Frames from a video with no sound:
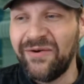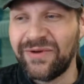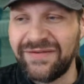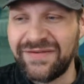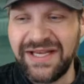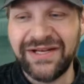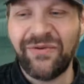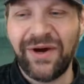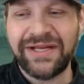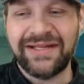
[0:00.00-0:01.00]
What I've seen
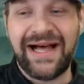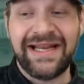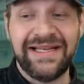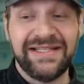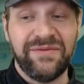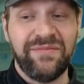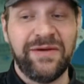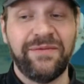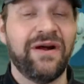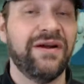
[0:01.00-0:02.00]
quite a lot is that
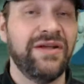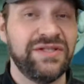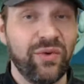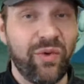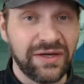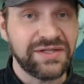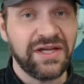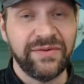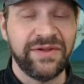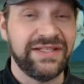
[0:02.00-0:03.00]
people are using water
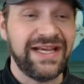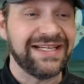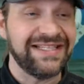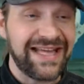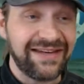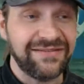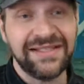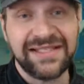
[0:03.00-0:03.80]
soluble to take a standard